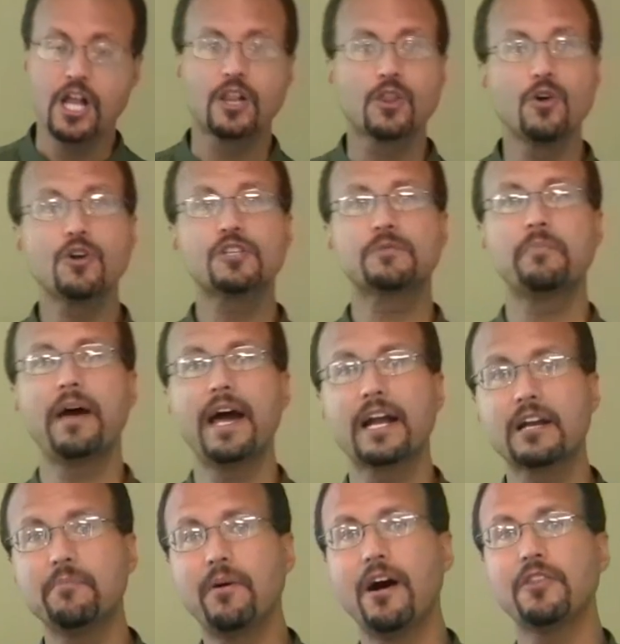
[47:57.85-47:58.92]
looks
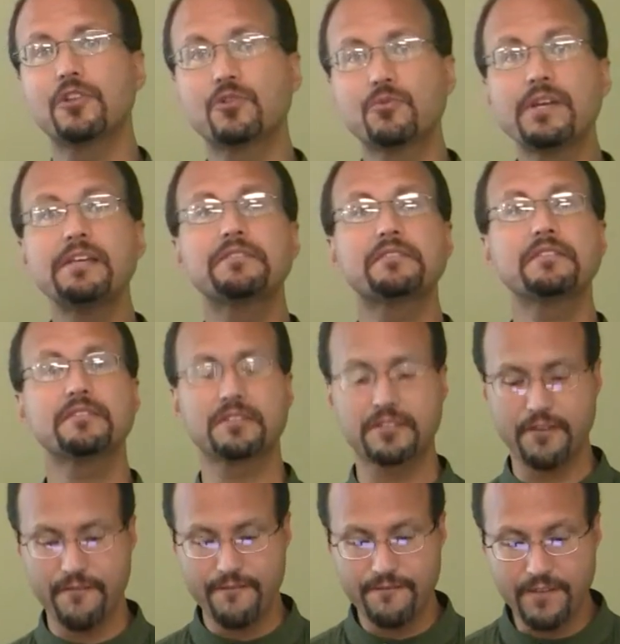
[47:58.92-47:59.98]
back upon the recent
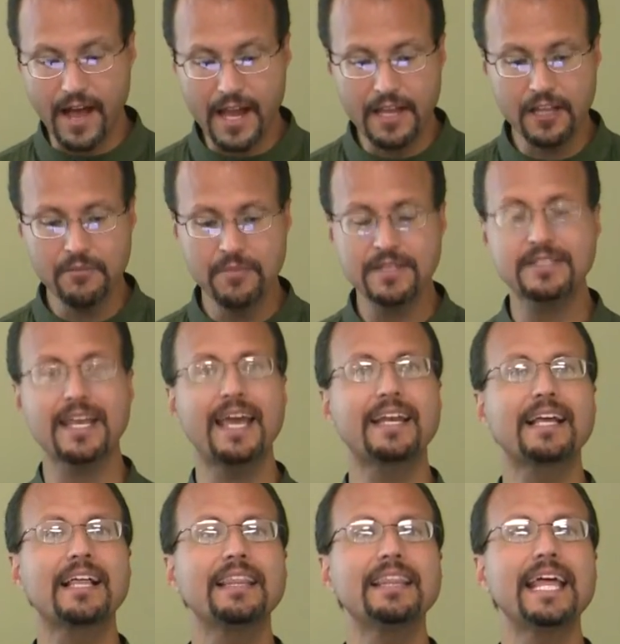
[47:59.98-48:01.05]
defilement
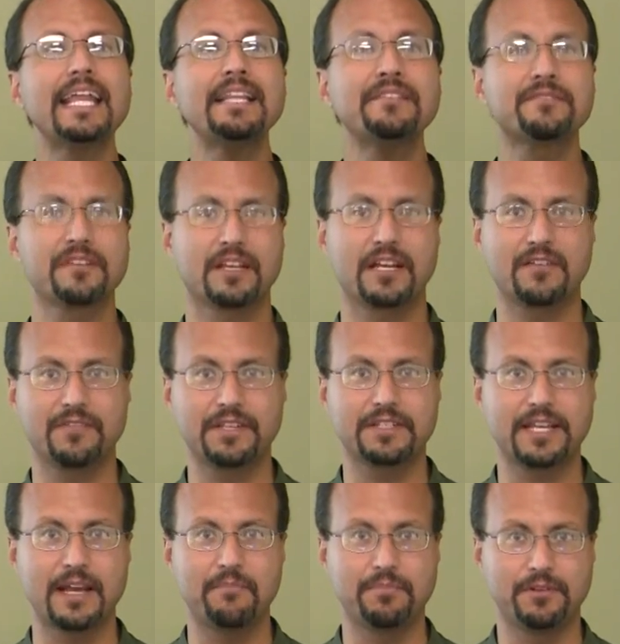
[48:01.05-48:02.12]
and cleansing of the
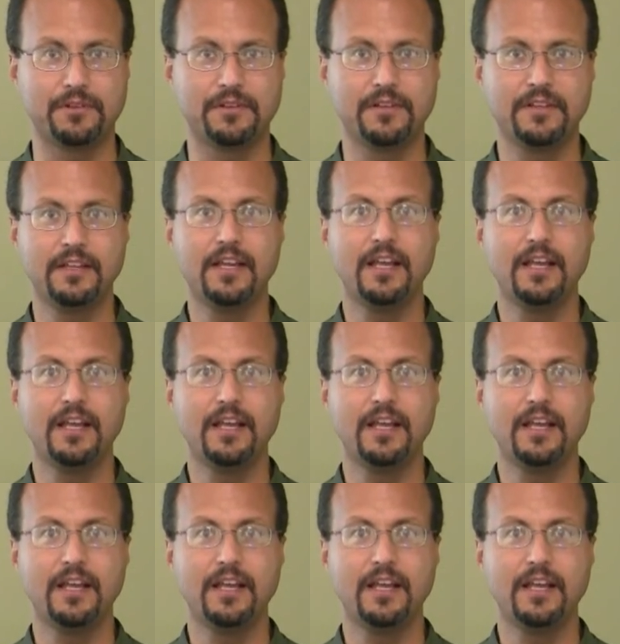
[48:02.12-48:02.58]
temple,